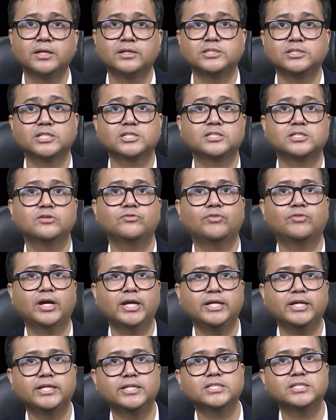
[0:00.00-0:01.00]

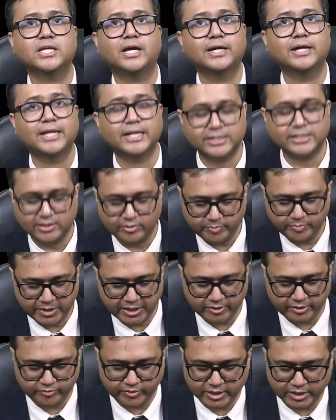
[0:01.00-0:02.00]
justify his aggressive
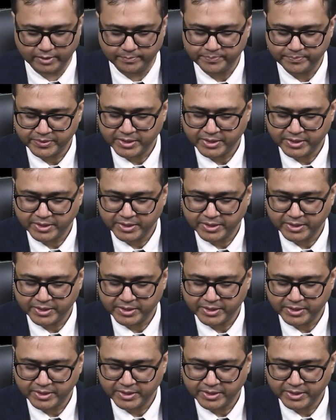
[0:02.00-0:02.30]
behavior